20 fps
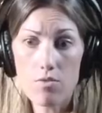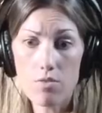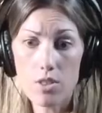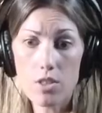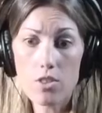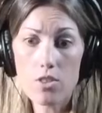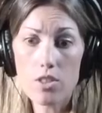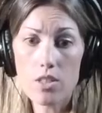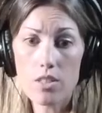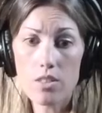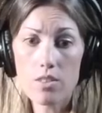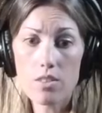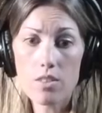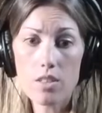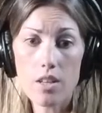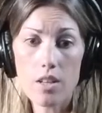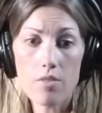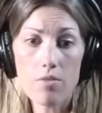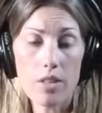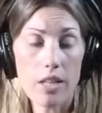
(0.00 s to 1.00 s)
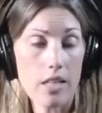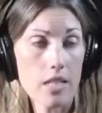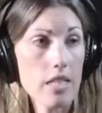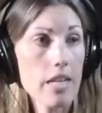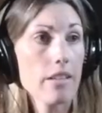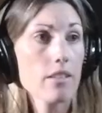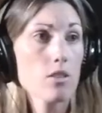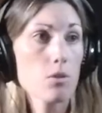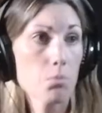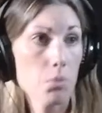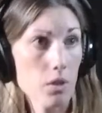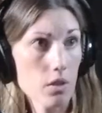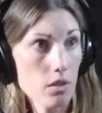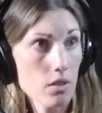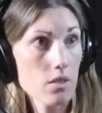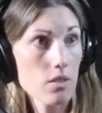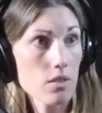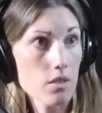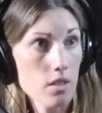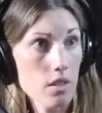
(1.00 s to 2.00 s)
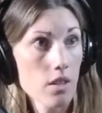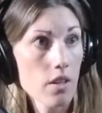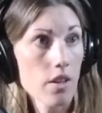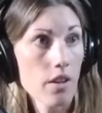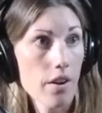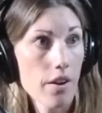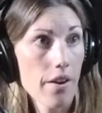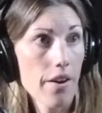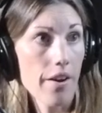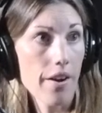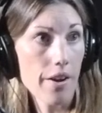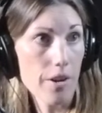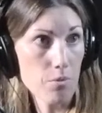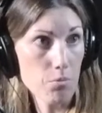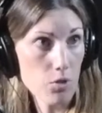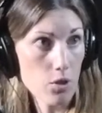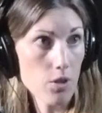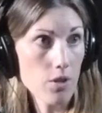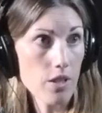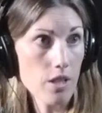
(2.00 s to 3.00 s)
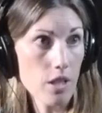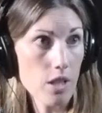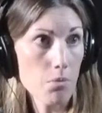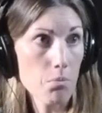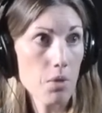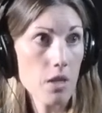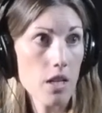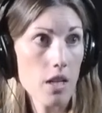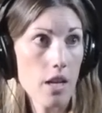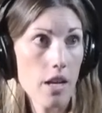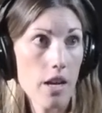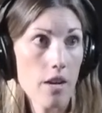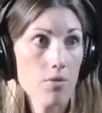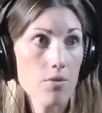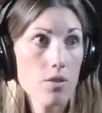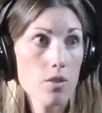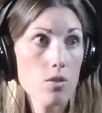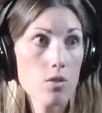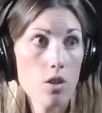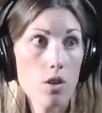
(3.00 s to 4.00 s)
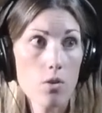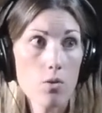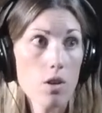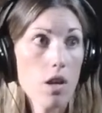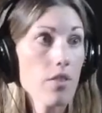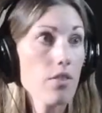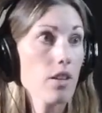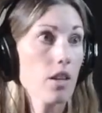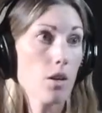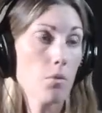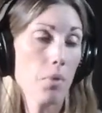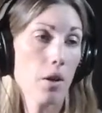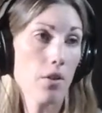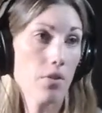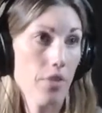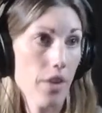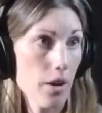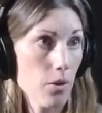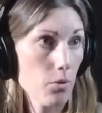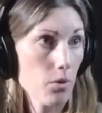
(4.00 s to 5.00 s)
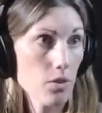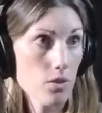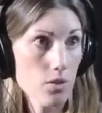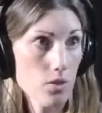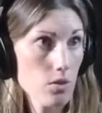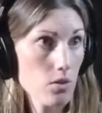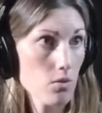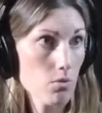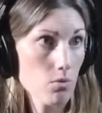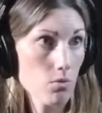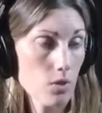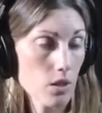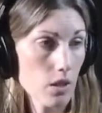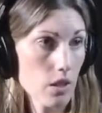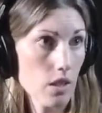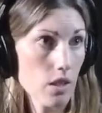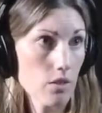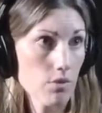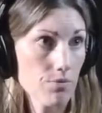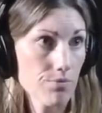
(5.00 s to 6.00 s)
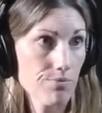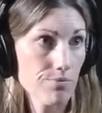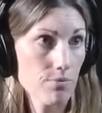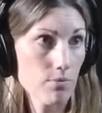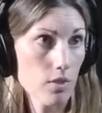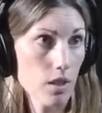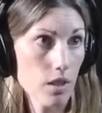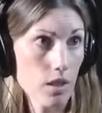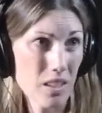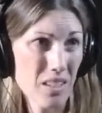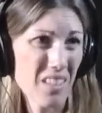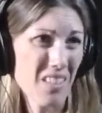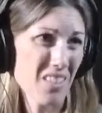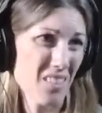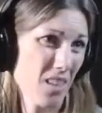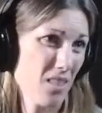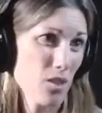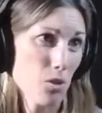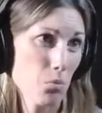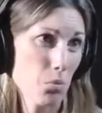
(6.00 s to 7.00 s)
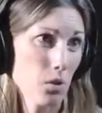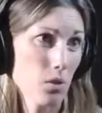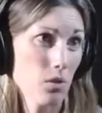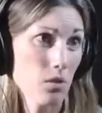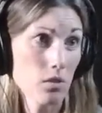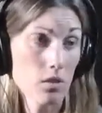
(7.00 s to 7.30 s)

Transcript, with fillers: versions of like textbooks um, turned into PDFs. So nothing about that was really uh, accessible.